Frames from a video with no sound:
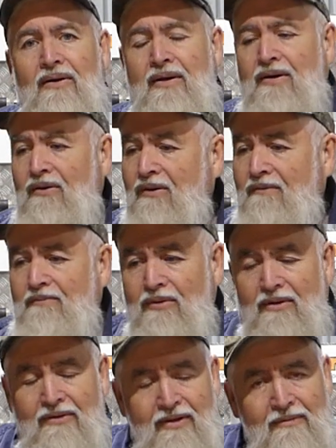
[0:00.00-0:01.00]
I could have
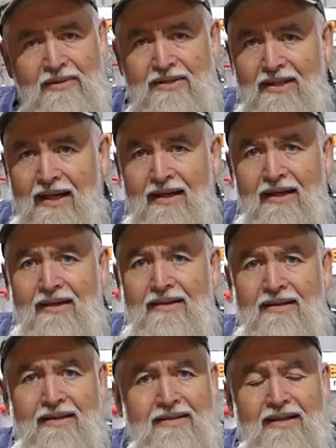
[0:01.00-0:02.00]
put a thermostat
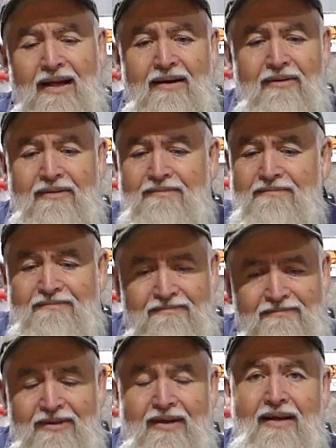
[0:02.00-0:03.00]
in, as you know,
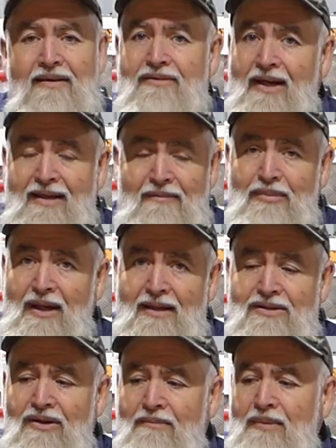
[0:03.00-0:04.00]
I own a tractor
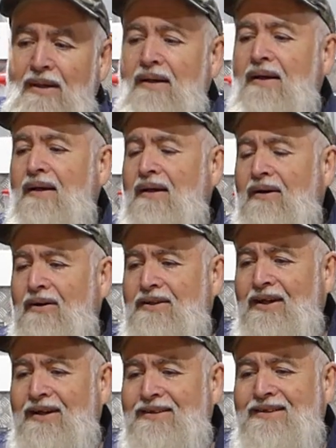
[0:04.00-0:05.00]
part shop, but I
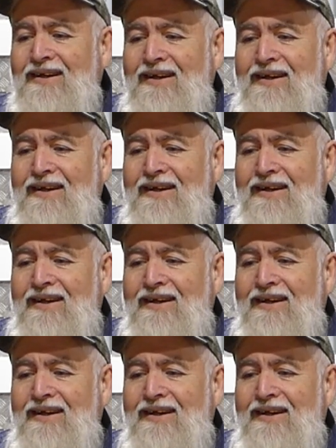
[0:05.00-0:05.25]
just